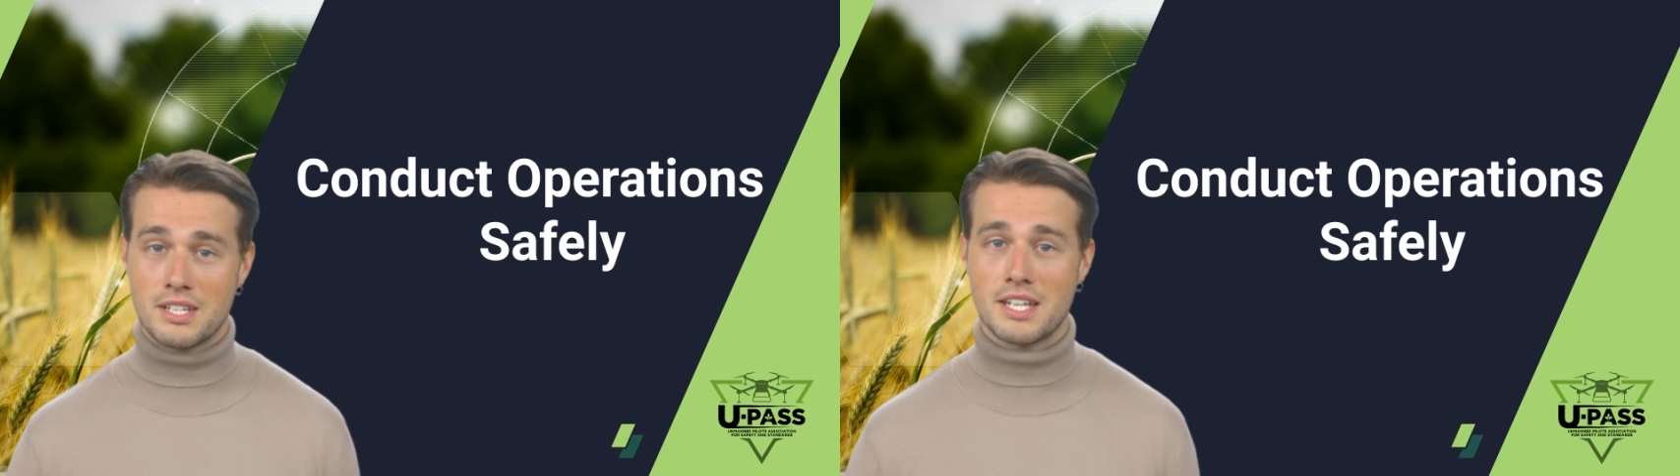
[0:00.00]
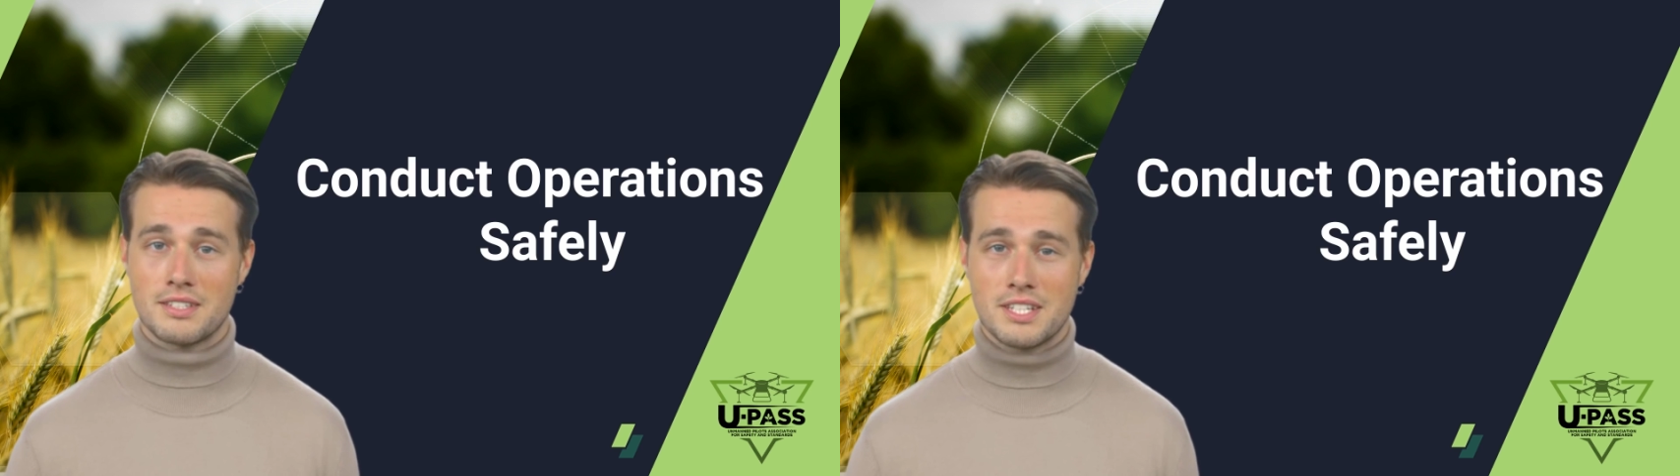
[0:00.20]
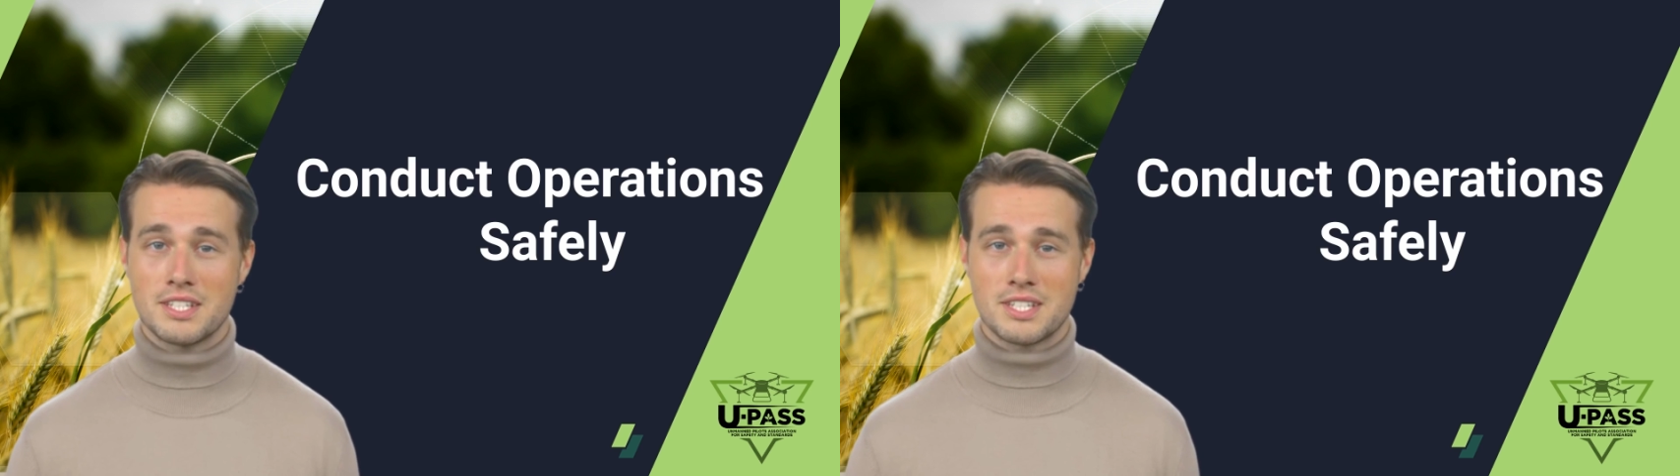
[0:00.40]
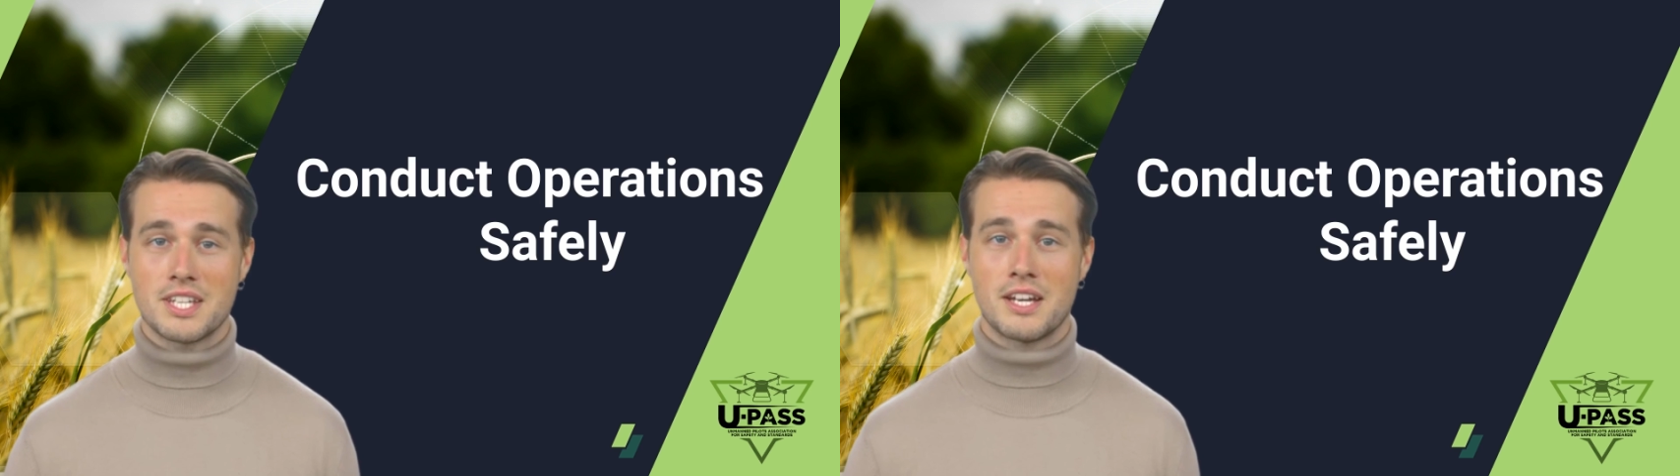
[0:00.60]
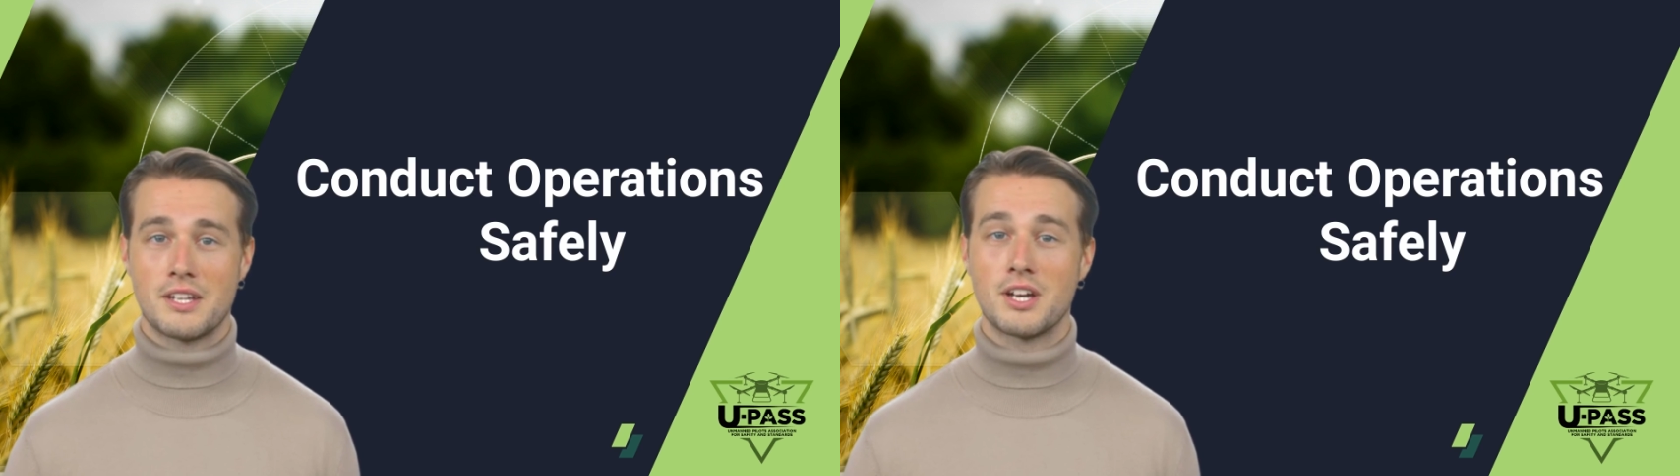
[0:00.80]
If the
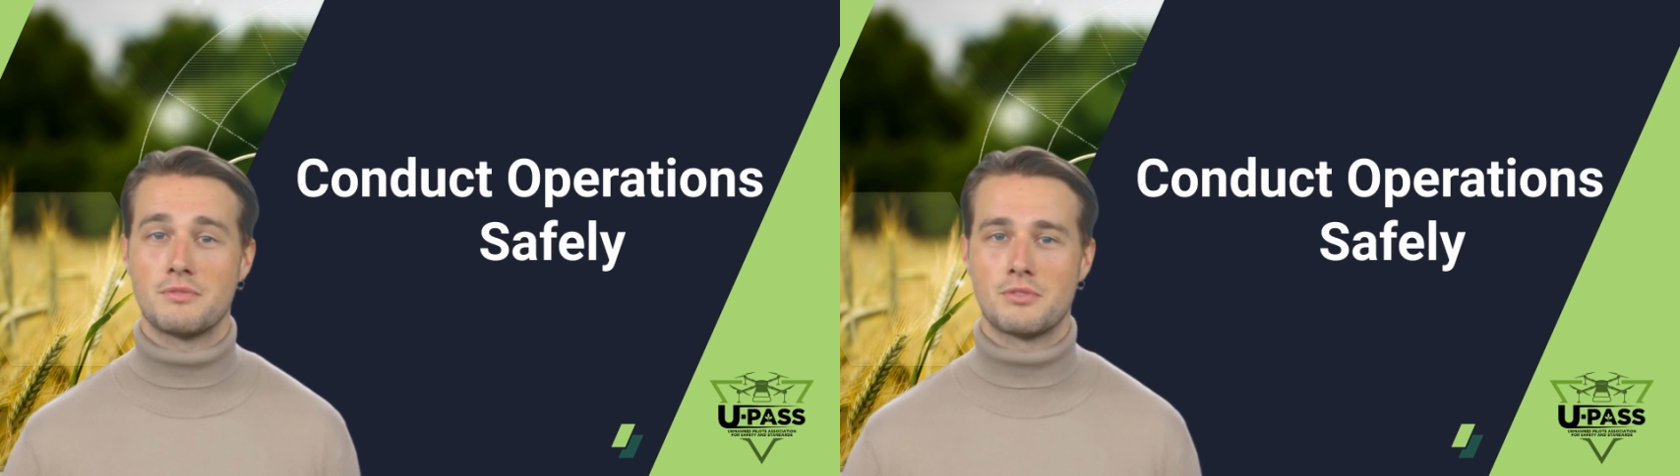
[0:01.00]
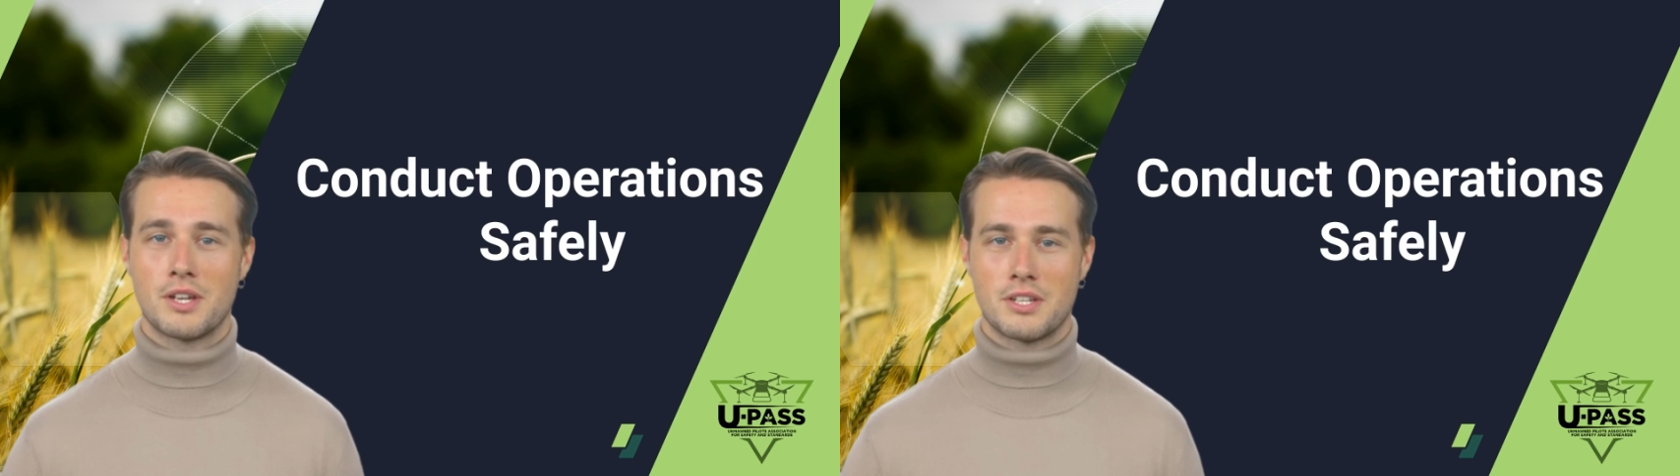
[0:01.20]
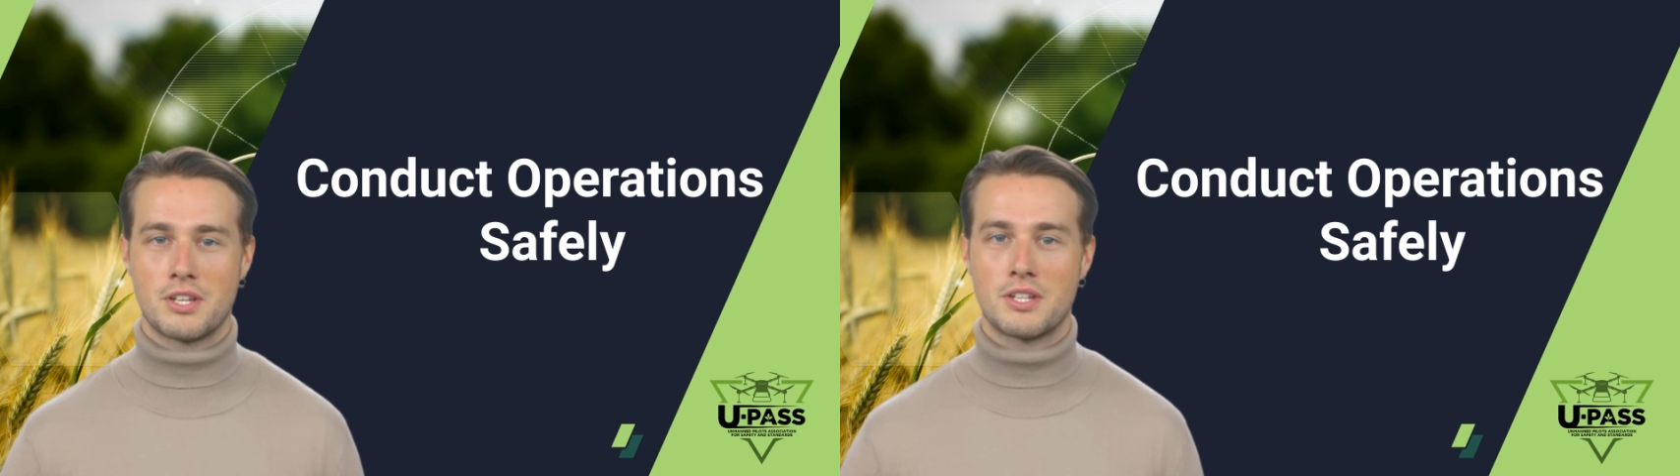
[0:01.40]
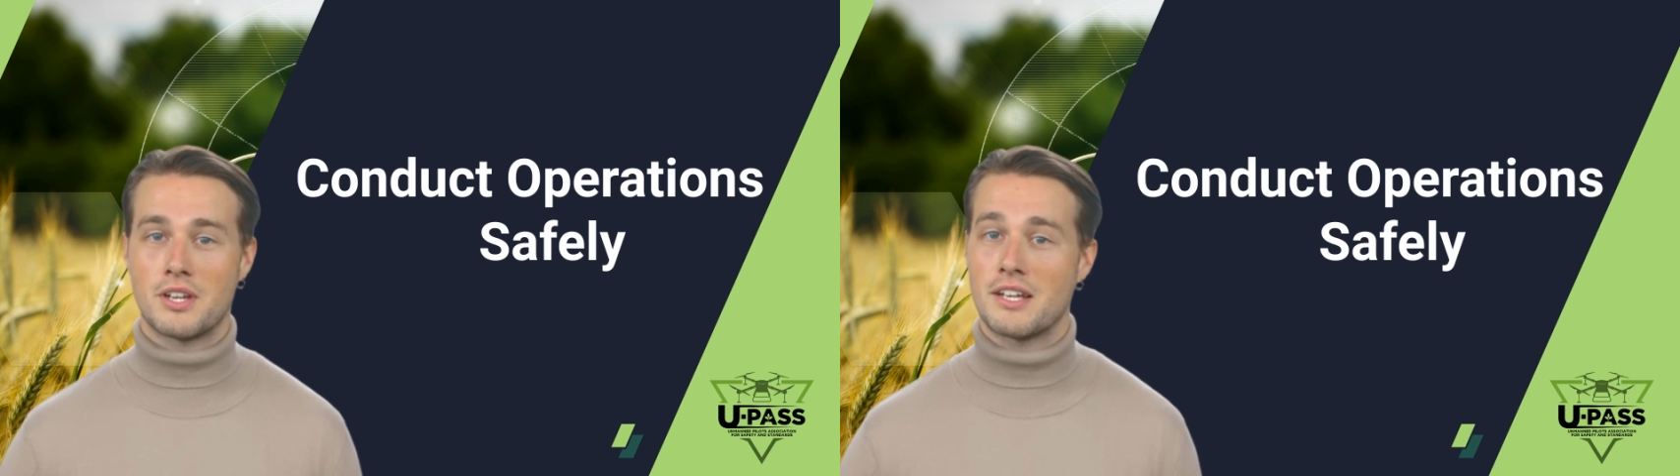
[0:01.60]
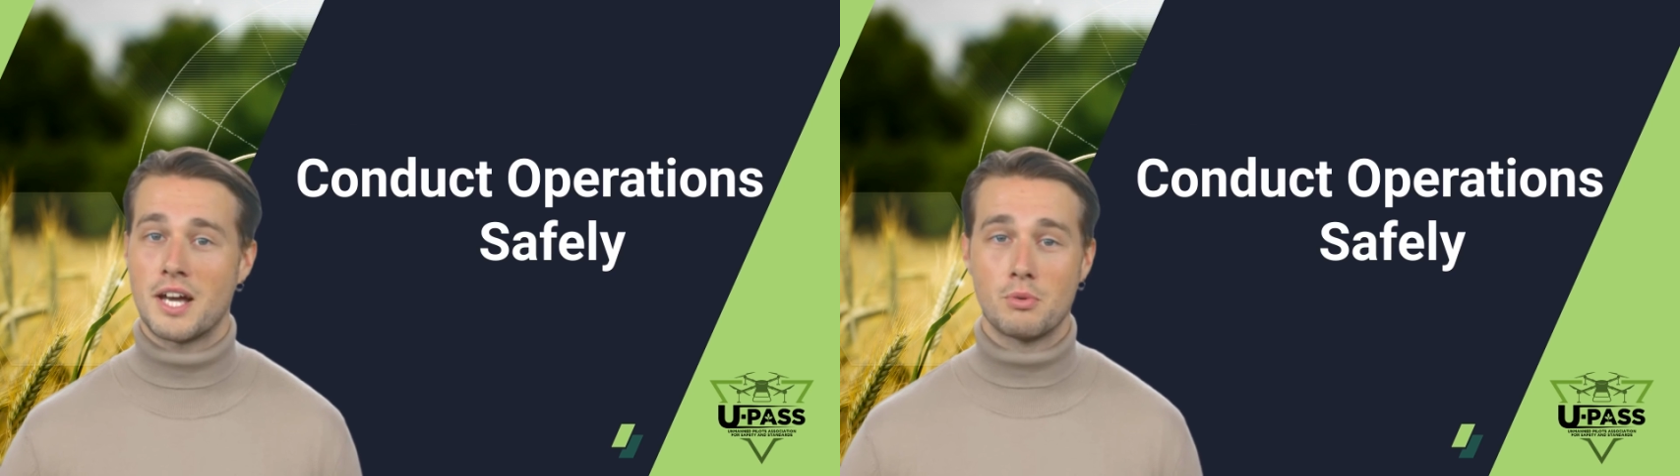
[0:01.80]
desired operations are
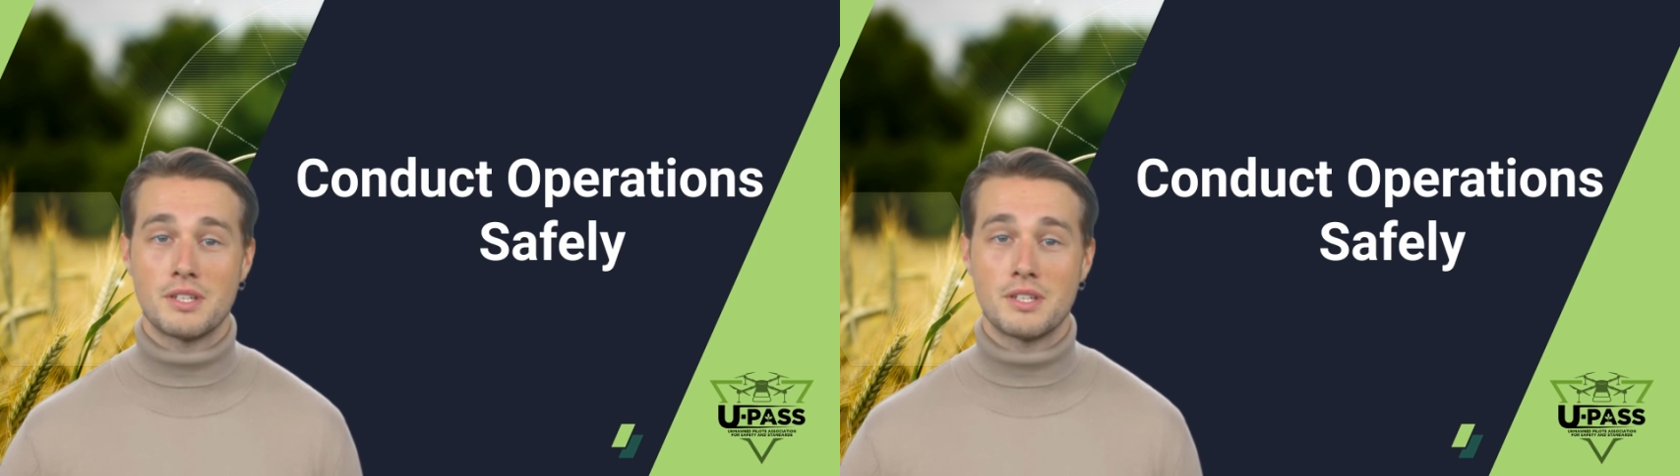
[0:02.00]
not